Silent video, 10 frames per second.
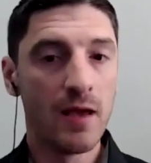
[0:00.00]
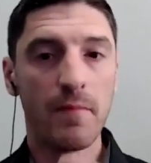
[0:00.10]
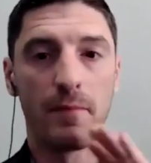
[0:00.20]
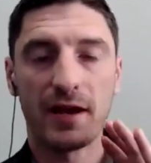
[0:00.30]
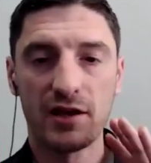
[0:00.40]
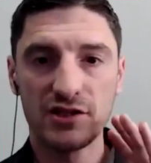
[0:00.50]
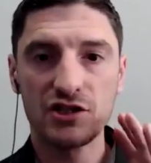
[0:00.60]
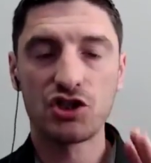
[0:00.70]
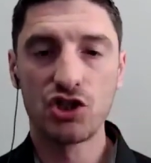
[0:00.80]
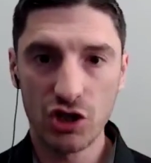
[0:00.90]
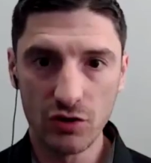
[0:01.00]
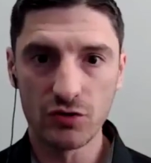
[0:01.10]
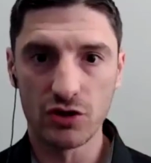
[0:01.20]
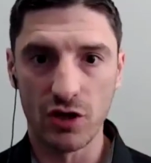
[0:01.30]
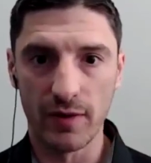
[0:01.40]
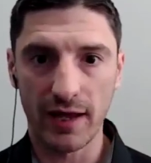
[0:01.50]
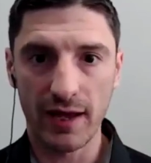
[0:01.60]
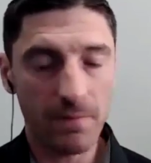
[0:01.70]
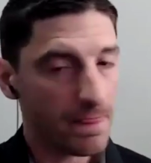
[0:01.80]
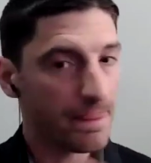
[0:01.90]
But because it's Jews doing it,